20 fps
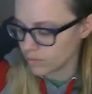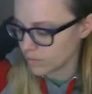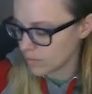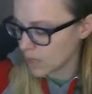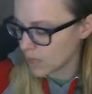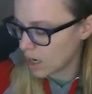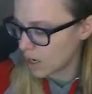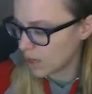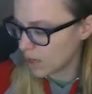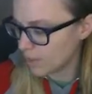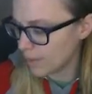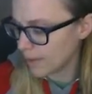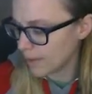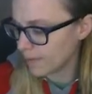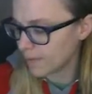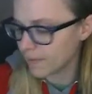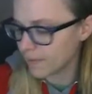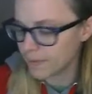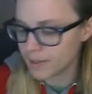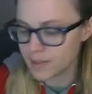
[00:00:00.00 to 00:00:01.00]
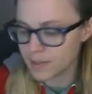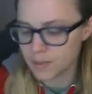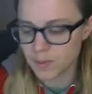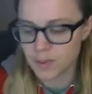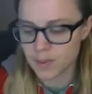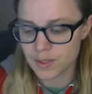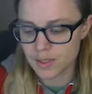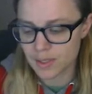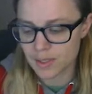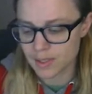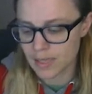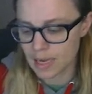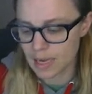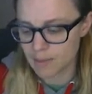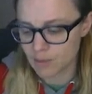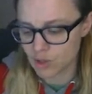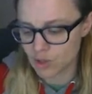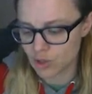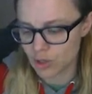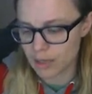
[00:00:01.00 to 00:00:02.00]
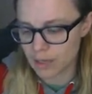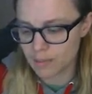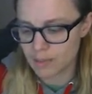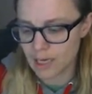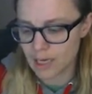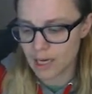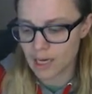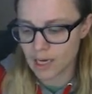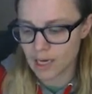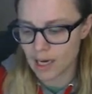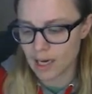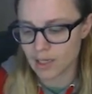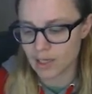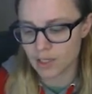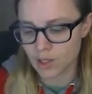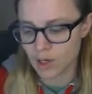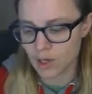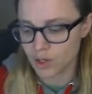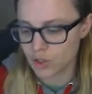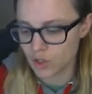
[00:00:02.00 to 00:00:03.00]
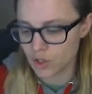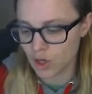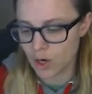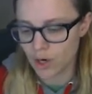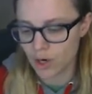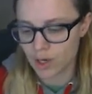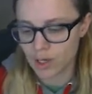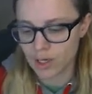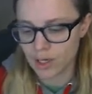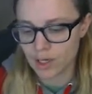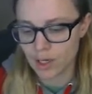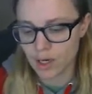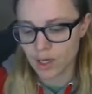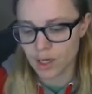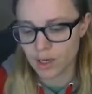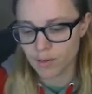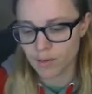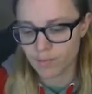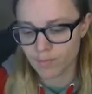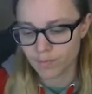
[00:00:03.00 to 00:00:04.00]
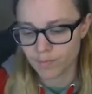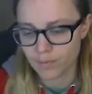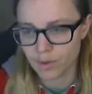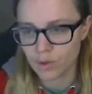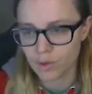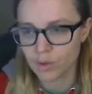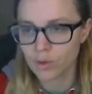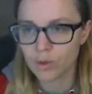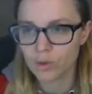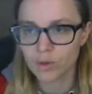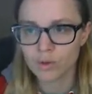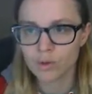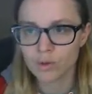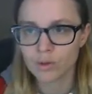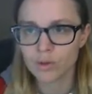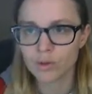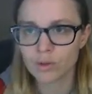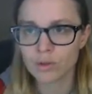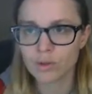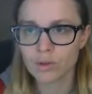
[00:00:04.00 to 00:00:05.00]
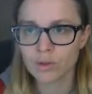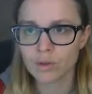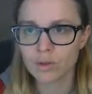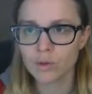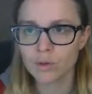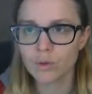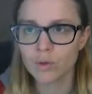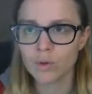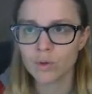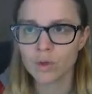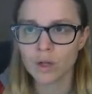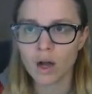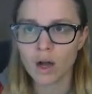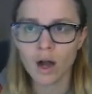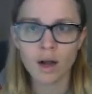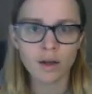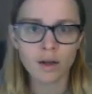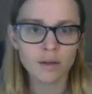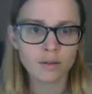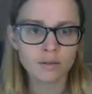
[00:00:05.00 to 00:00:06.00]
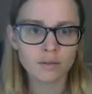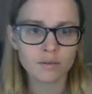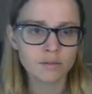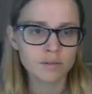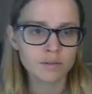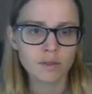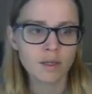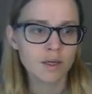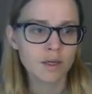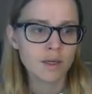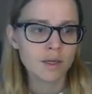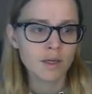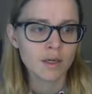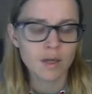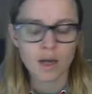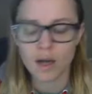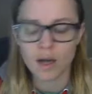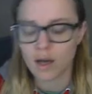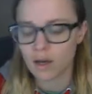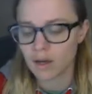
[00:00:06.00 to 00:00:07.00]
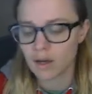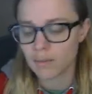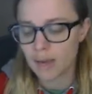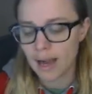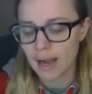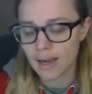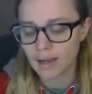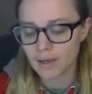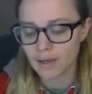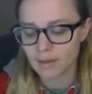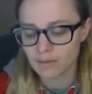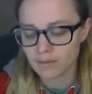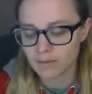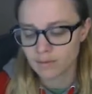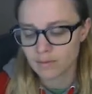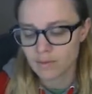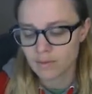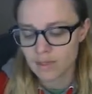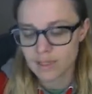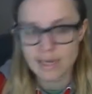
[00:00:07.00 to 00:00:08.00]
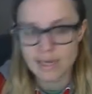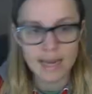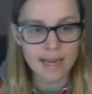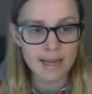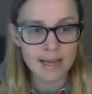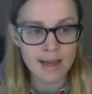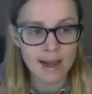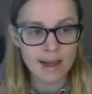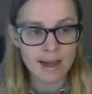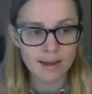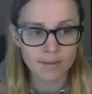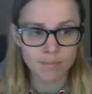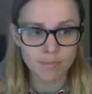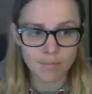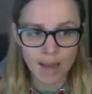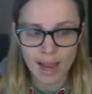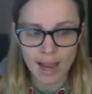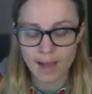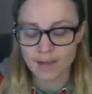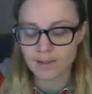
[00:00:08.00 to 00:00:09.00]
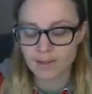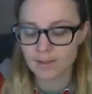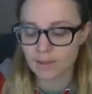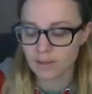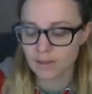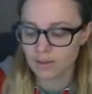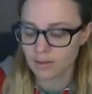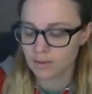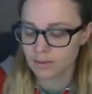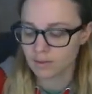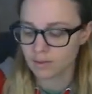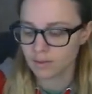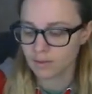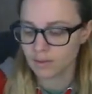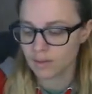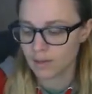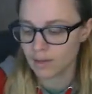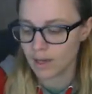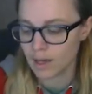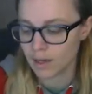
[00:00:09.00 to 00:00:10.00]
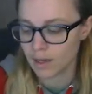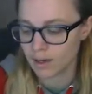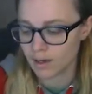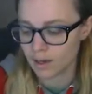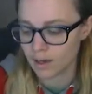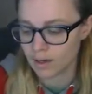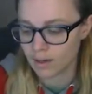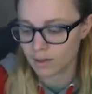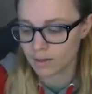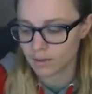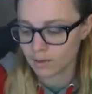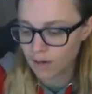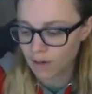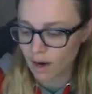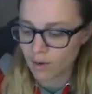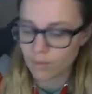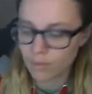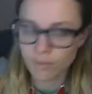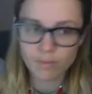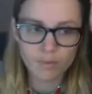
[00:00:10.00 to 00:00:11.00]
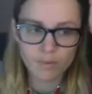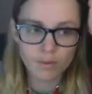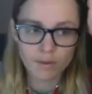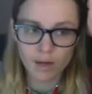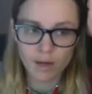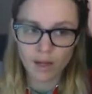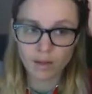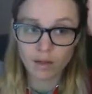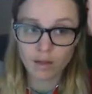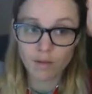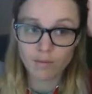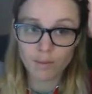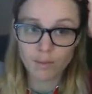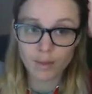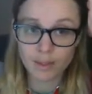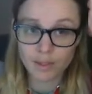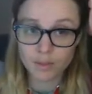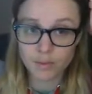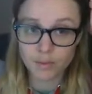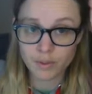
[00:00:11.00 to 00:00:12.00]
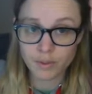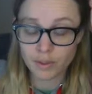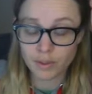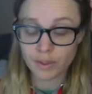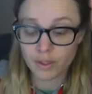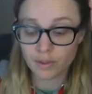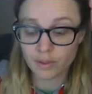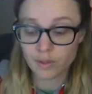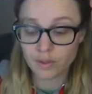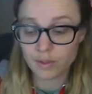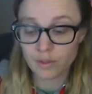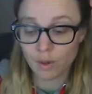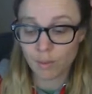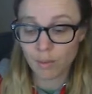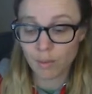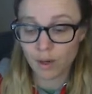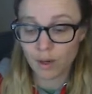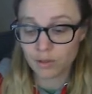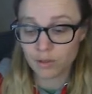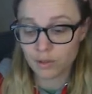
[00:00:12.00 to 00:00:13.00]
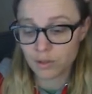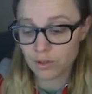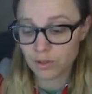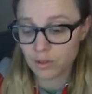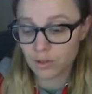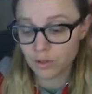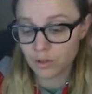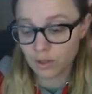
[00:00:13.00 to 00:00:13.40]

And then this was the same stream day. I started drawing Kukulkan, a Mayan snake god mask. And I love the way this one turned out so much.